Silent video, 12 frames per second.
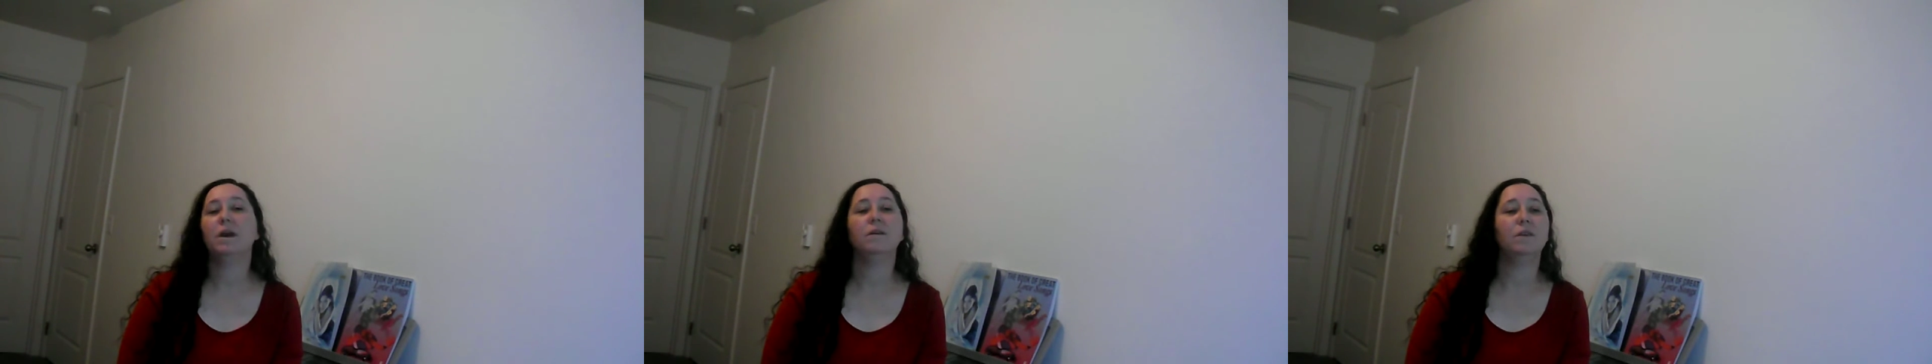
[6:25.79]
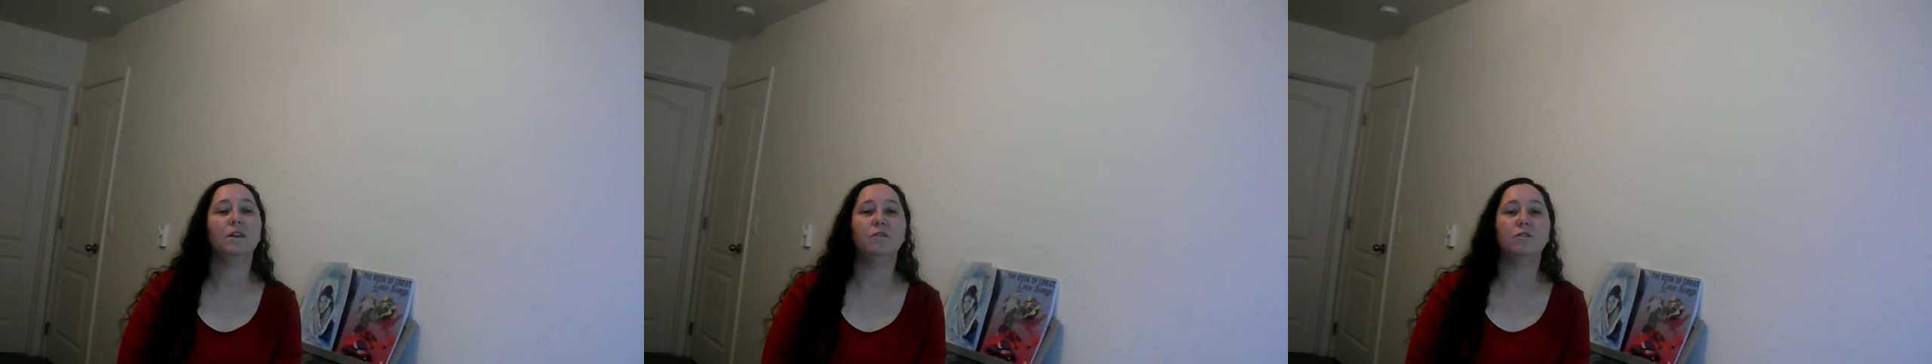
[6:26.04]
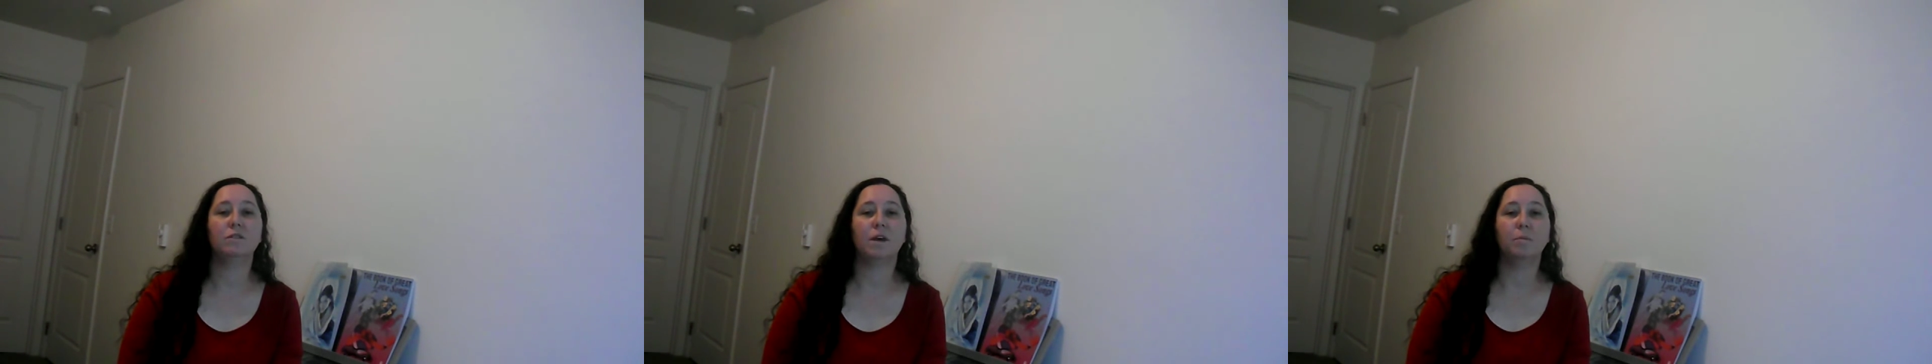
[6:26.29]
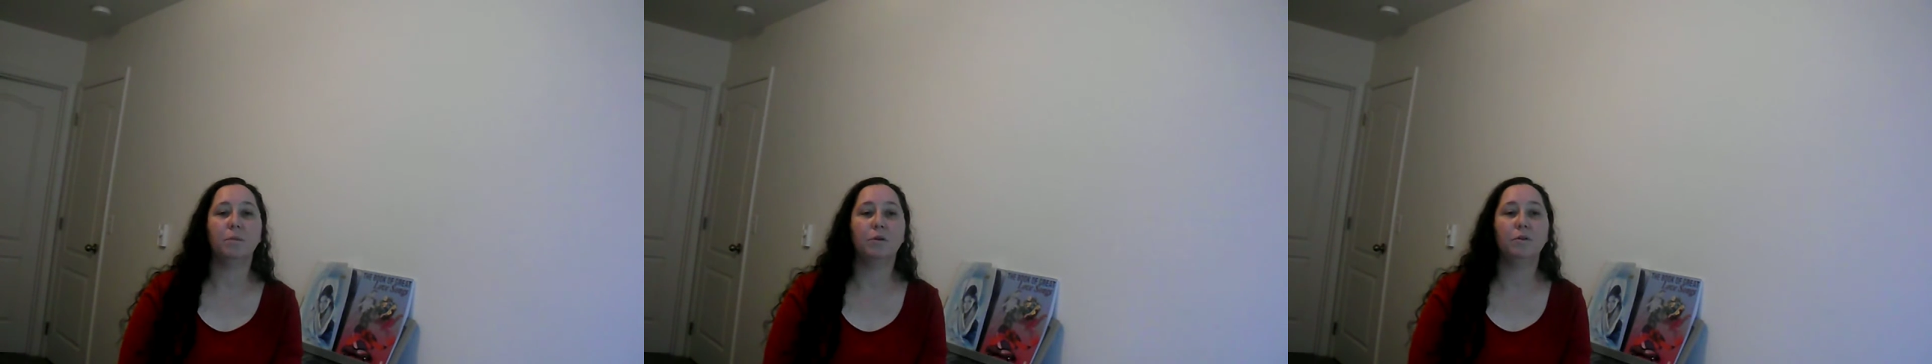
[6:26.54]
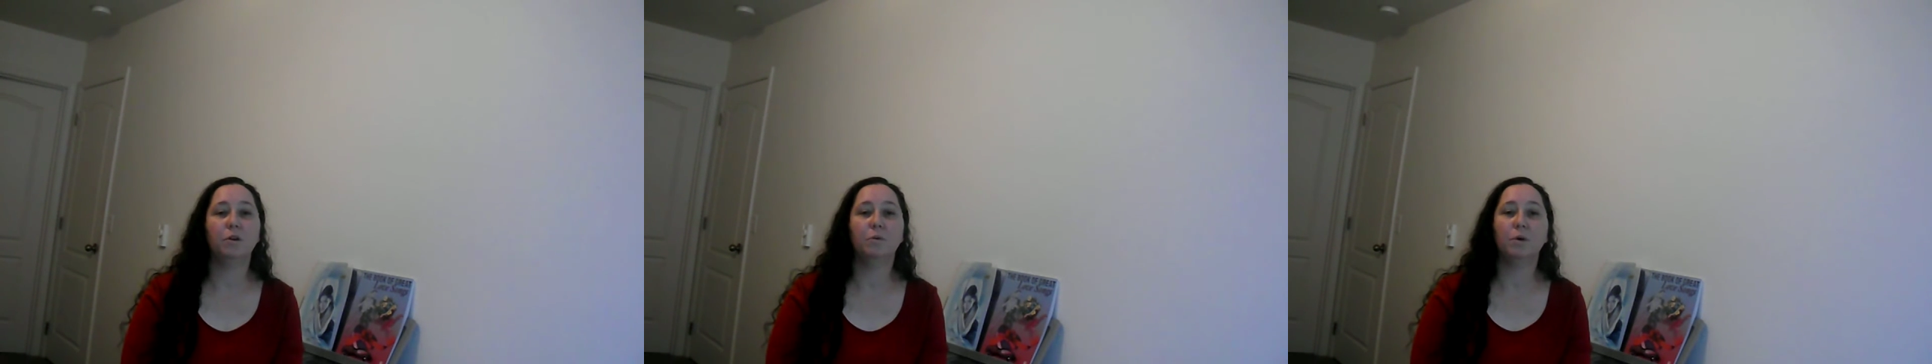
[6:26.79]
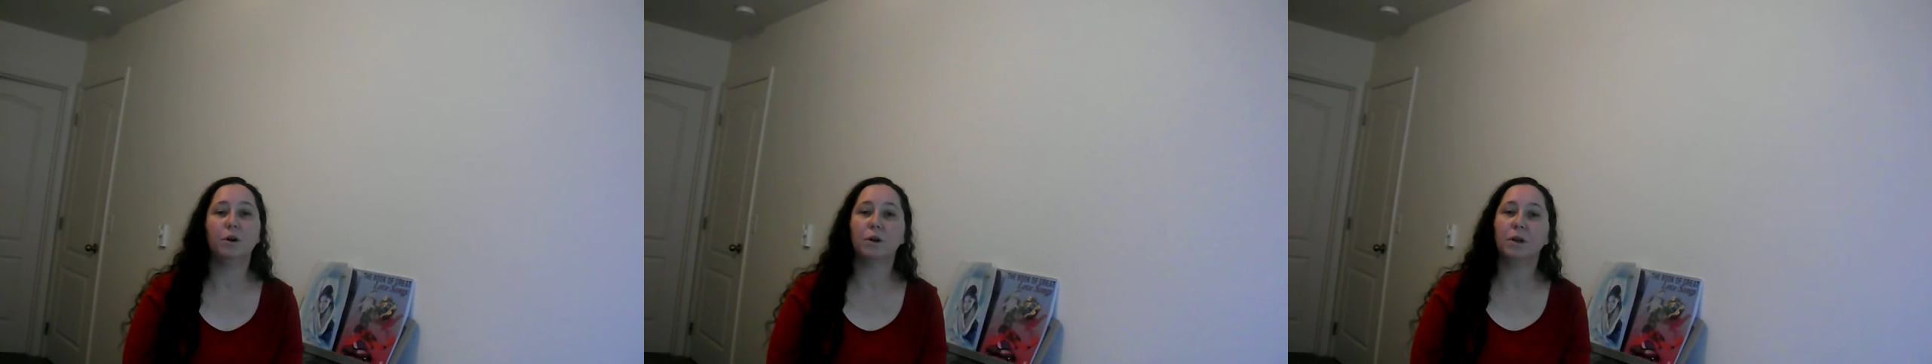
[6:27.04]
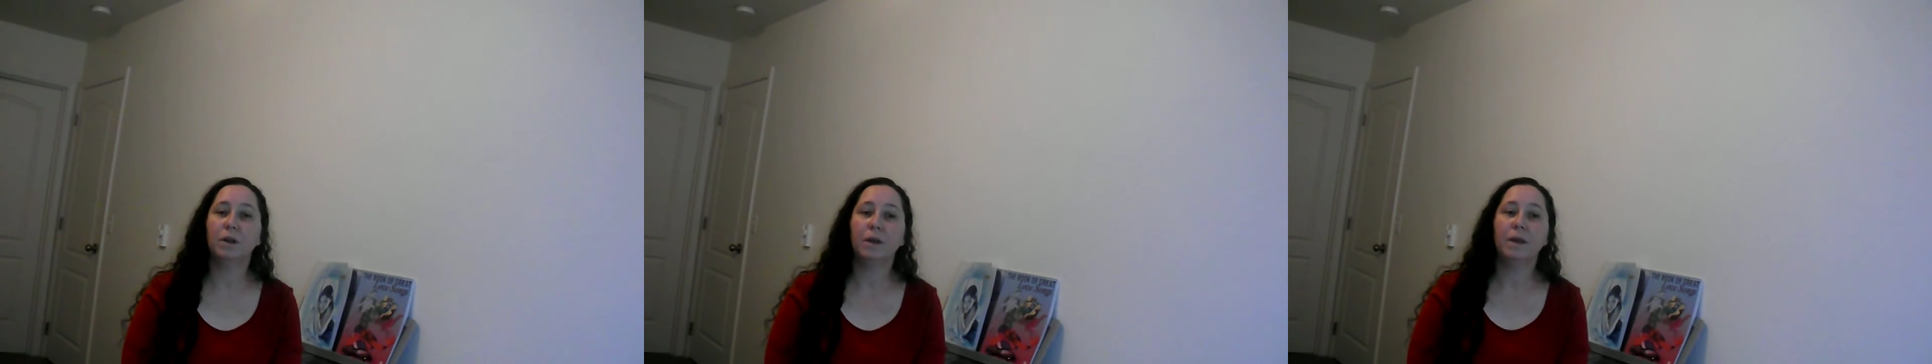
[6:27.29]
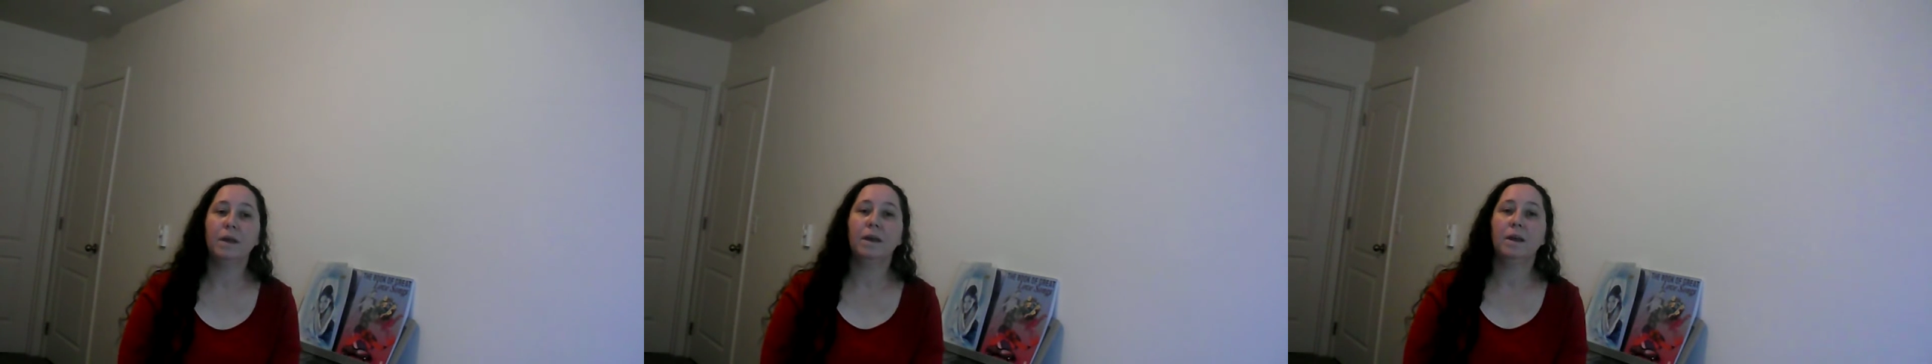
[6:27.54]
And then you just upload your work
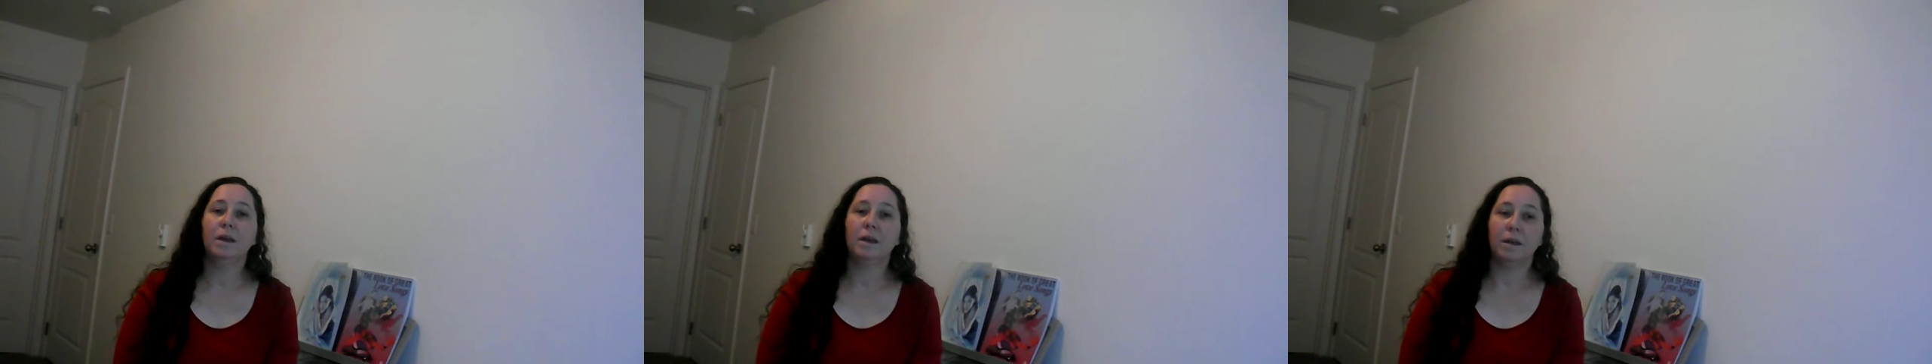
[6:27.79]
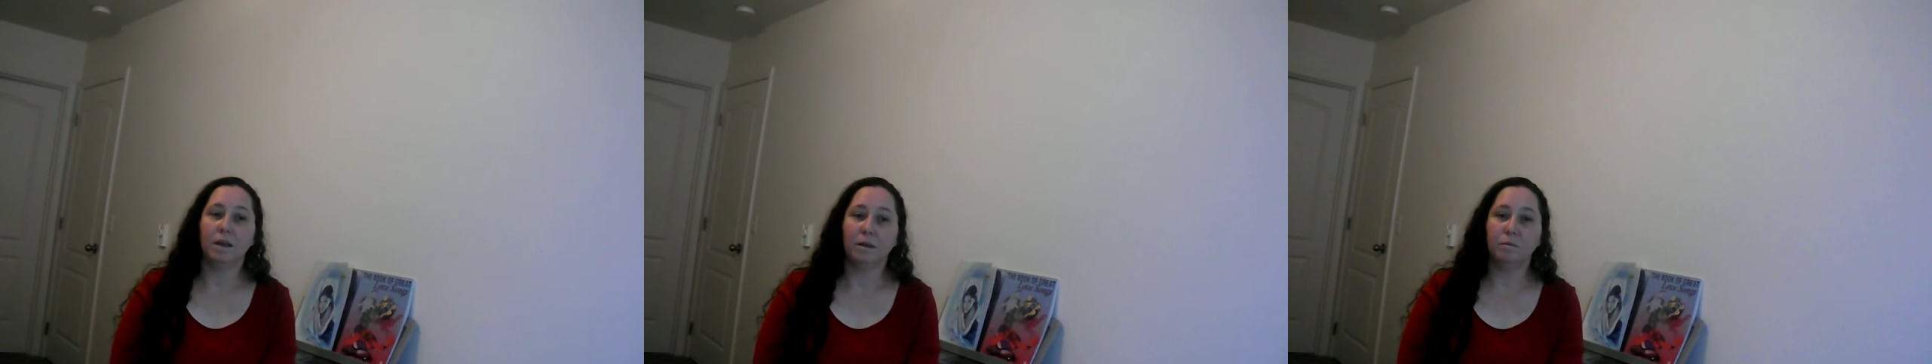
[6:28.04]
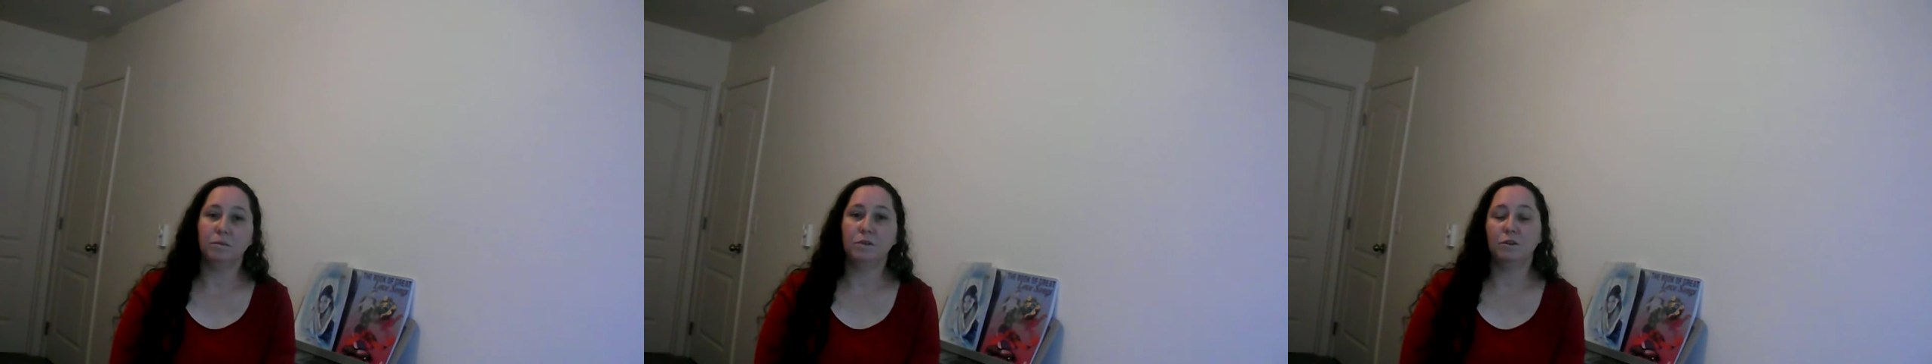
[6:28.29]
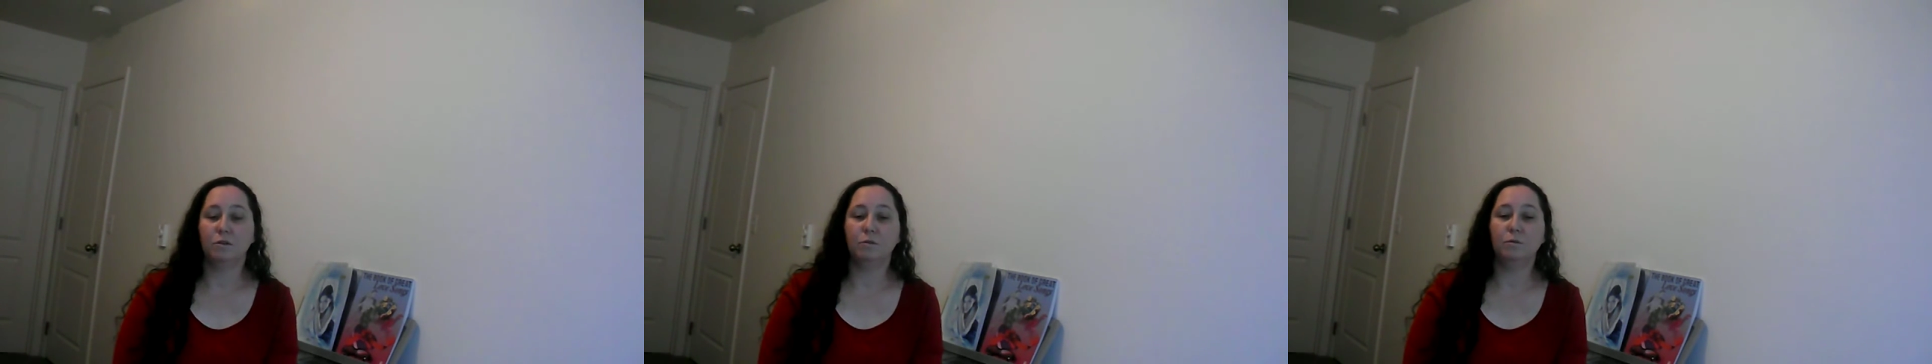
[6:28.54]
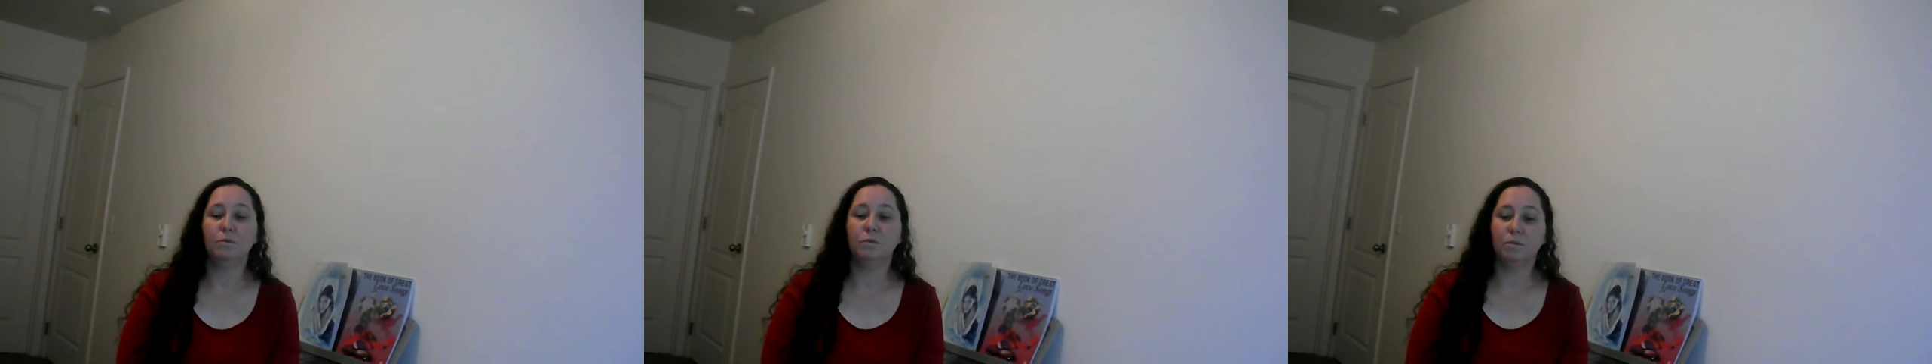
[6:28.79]
to